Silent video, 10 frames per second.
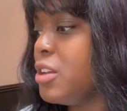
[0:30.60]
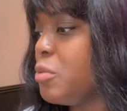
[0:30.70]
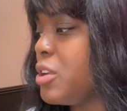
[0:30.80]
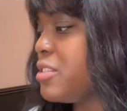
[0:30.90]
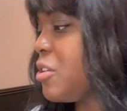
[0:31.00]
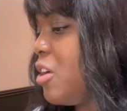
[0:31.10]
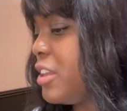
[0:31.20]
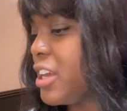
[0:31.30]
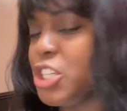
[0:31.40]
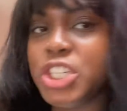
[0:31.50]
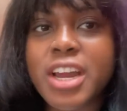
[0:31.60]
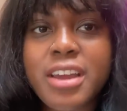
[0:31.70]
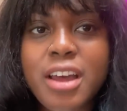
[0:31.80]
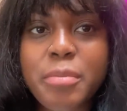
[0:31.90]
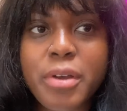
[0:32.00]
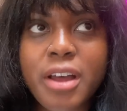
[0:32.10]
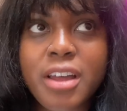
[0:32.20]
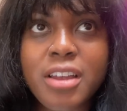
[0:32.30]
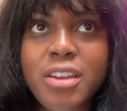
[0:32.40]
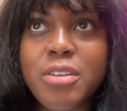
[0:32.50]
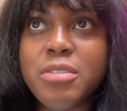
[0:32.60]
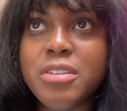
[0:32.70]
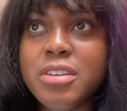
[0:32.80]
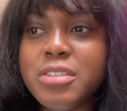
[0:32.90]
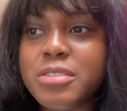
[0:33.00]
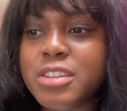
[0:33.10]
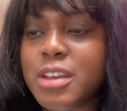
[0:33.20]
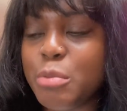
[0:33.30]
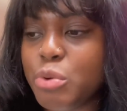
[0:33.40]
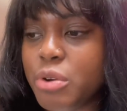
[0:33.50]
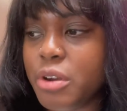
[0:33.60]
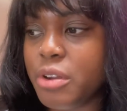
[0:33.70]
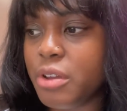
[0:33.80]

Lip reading: what is it called? Like a checkup? No, skateboard.